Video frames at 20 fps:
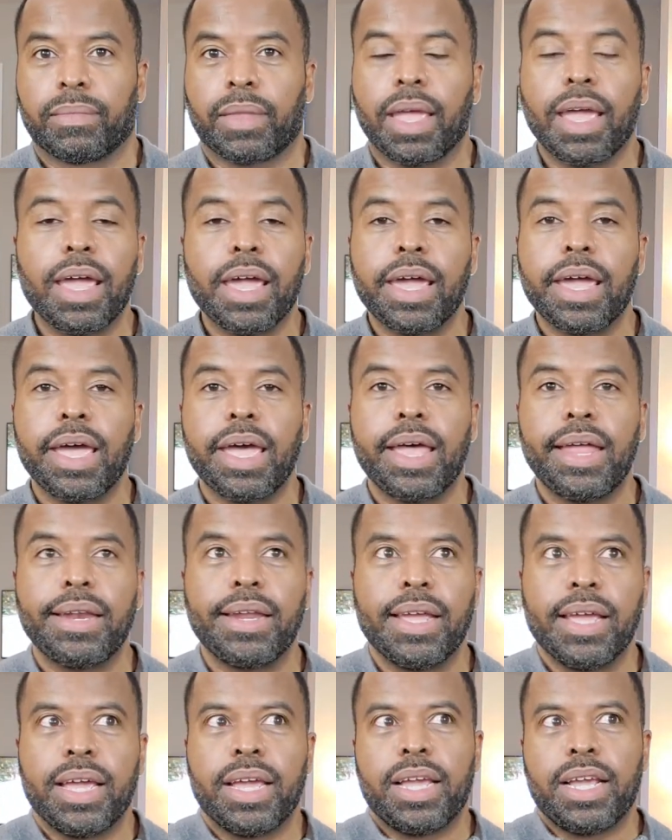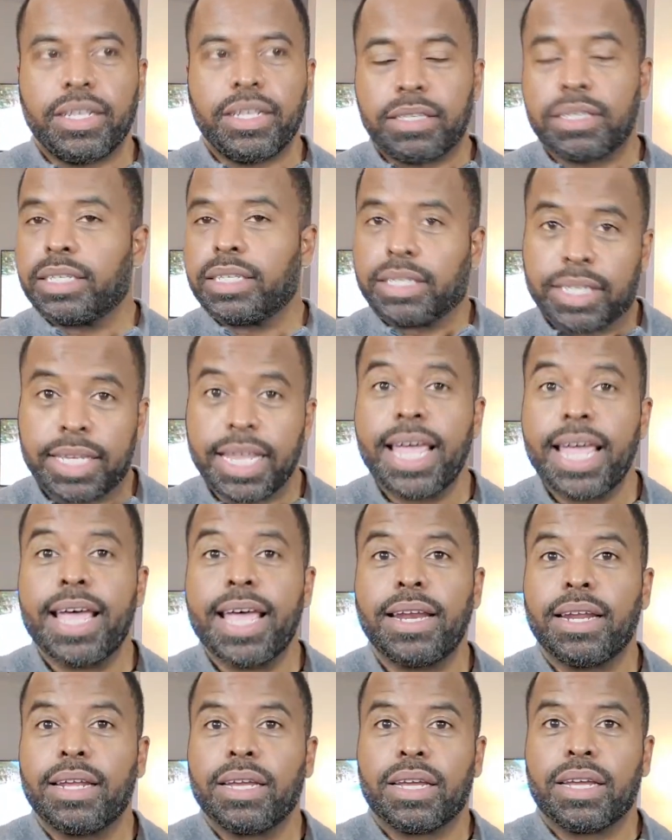And he
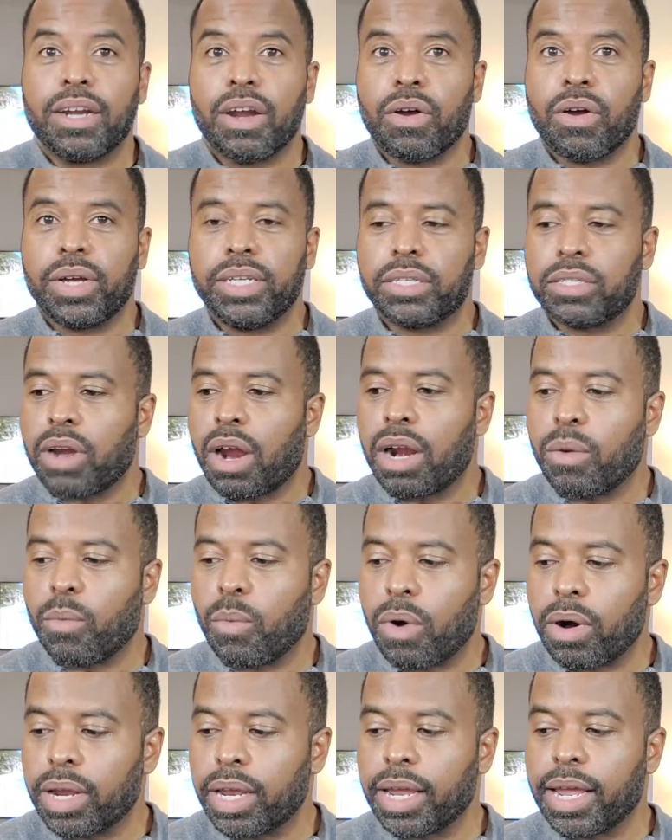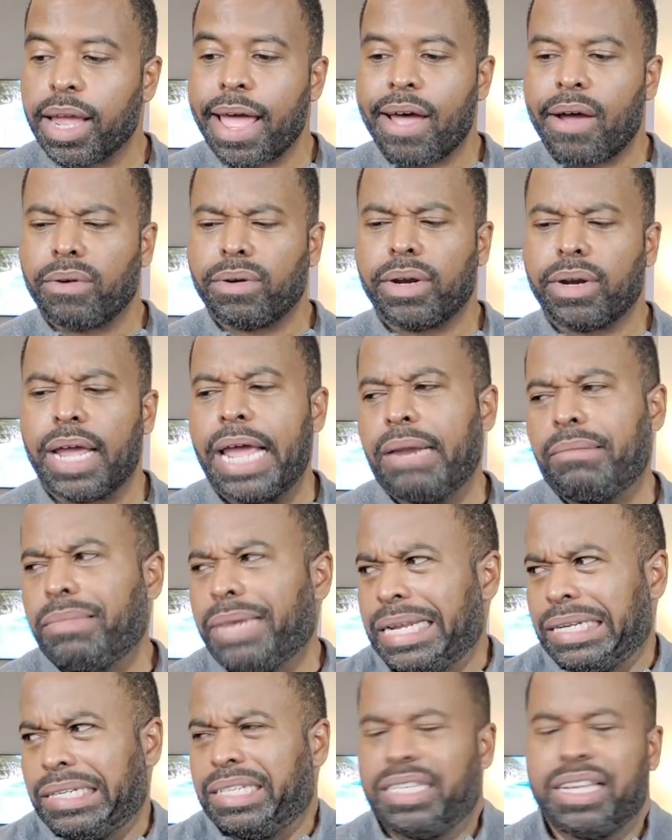said, you know, he started working out at
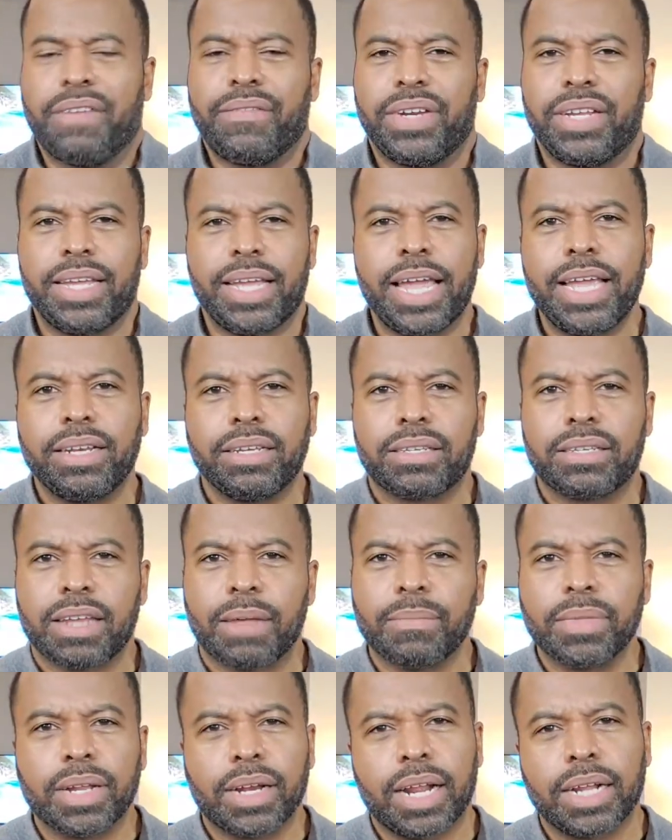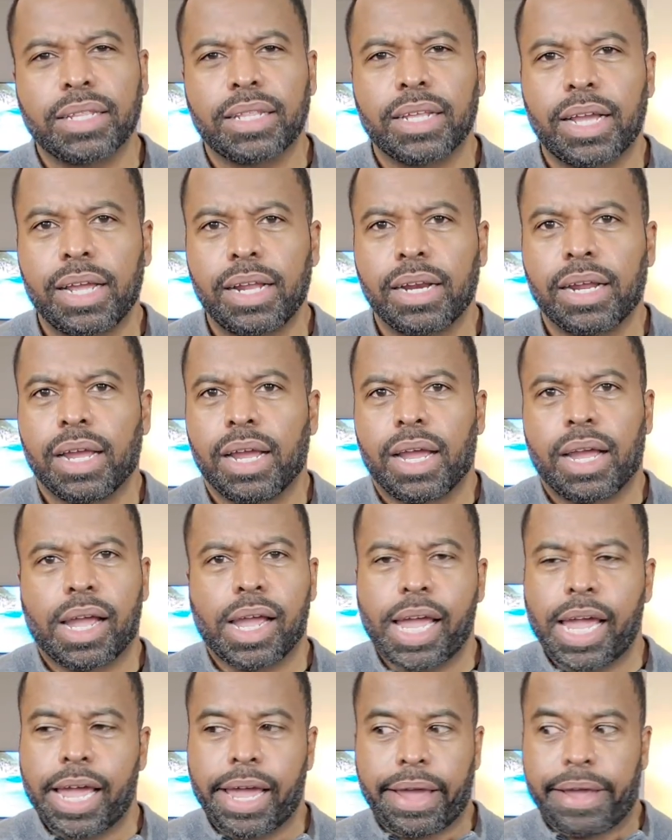like 78, something like that.
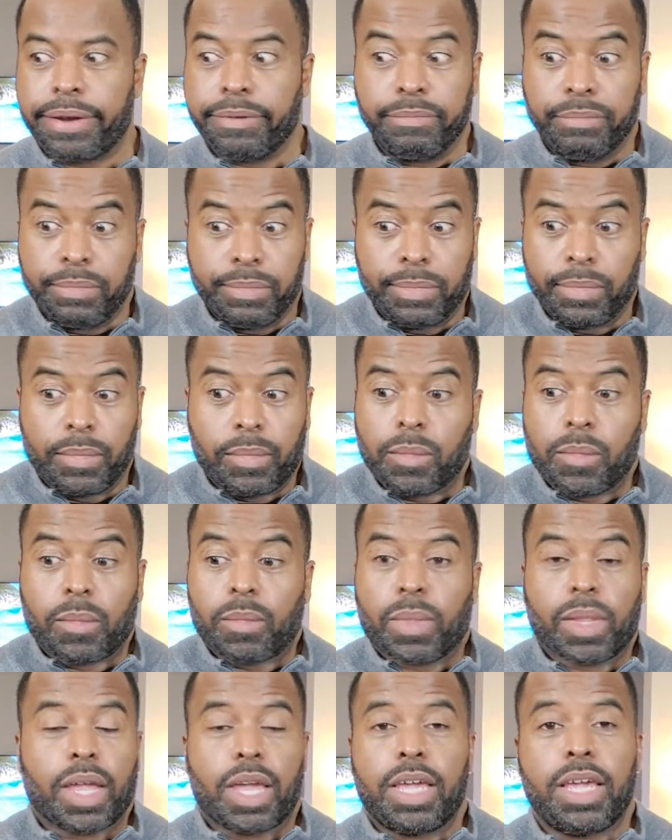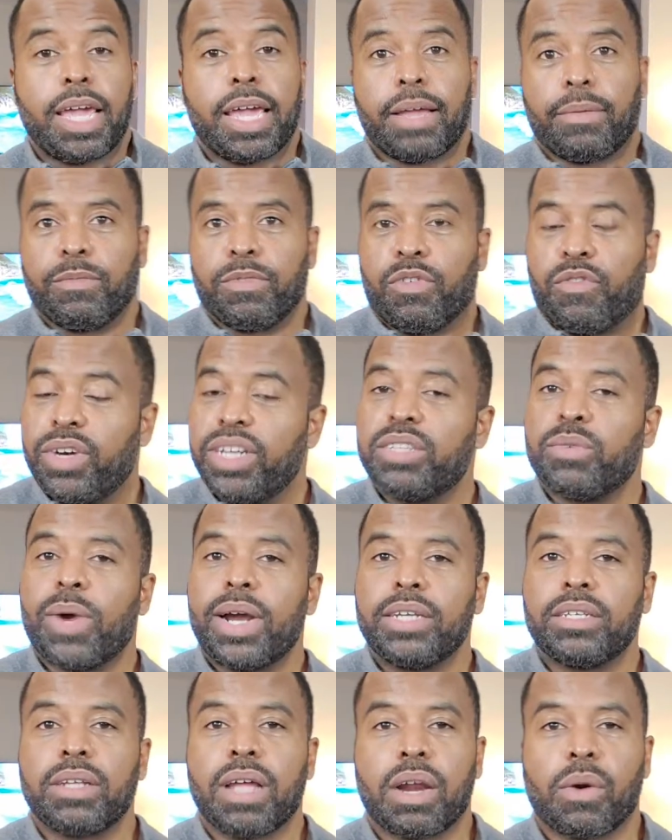And he the
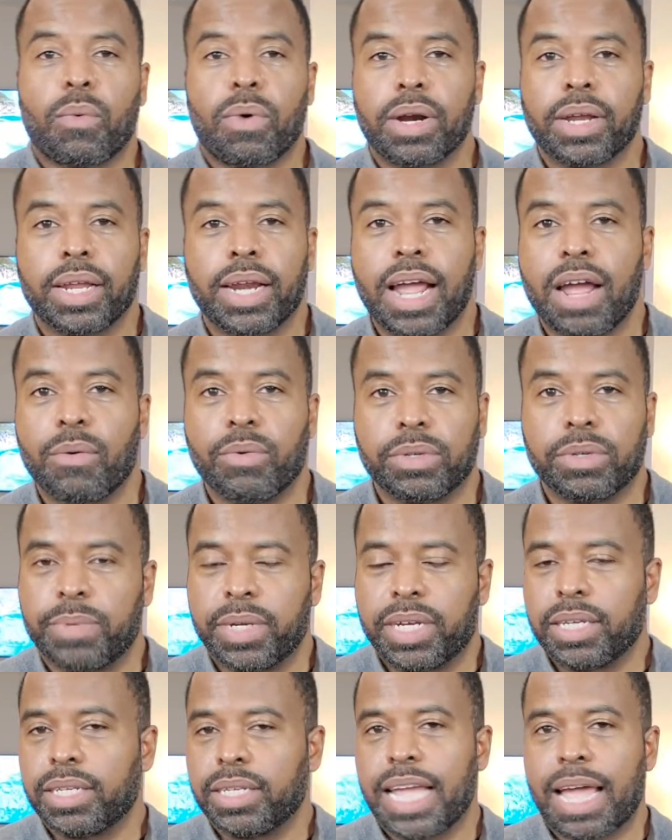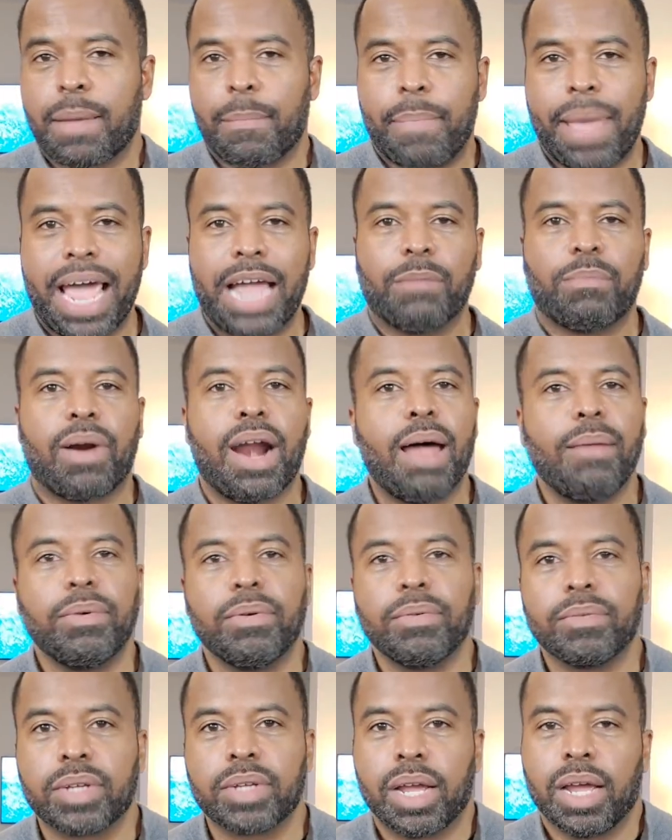reason why he started working out was because he had back
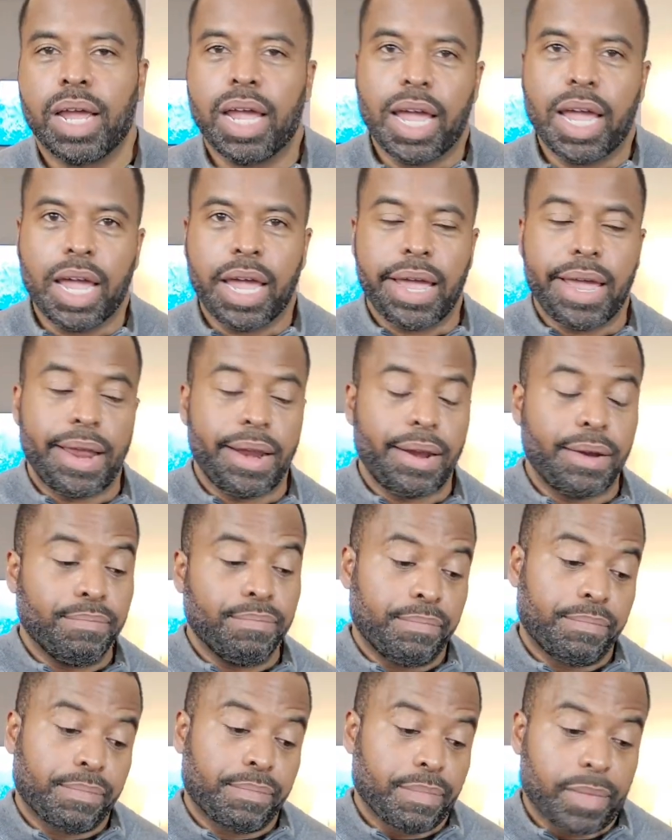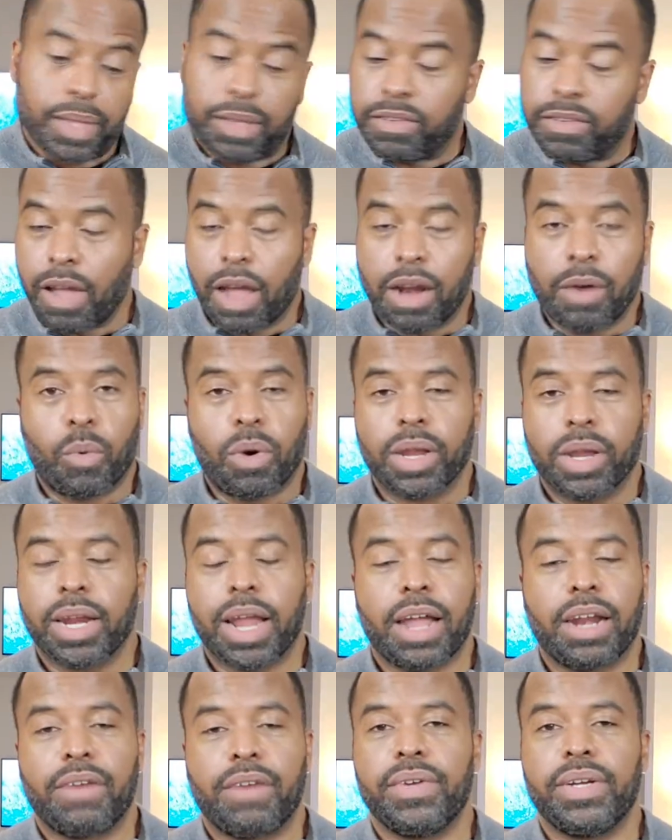problems and started
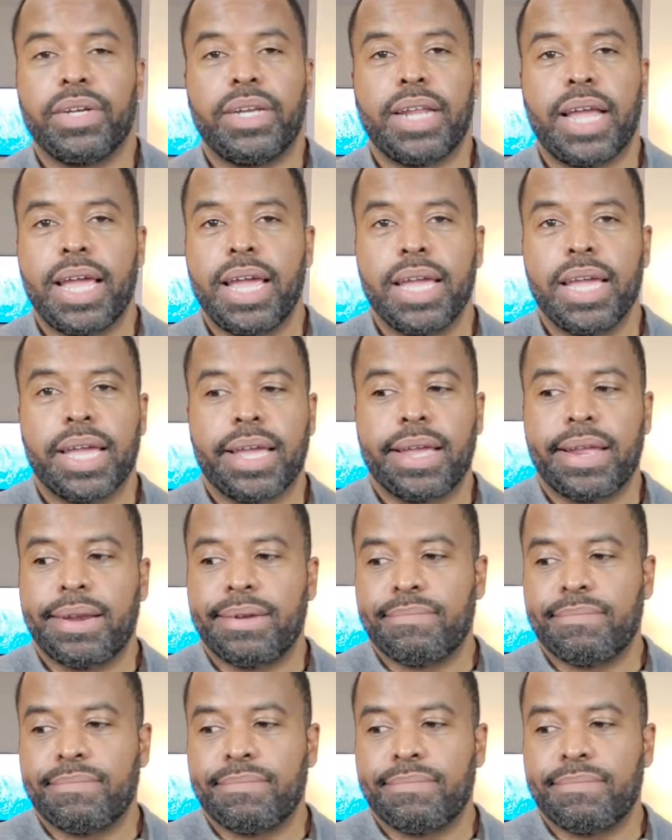working out every day.